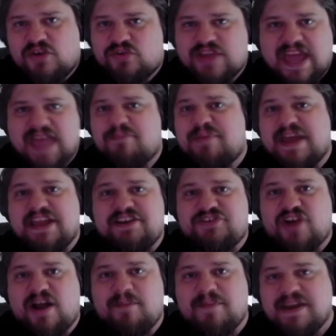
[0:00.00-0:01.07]
campaign
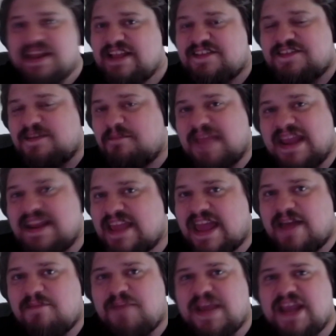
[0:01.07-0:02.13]
drop, and he gets the main
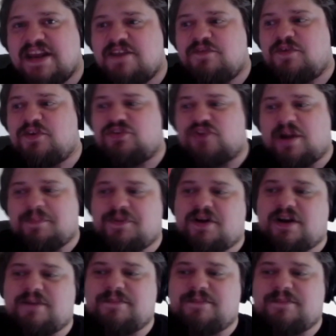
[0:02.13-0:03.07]
campaign info dropped on him.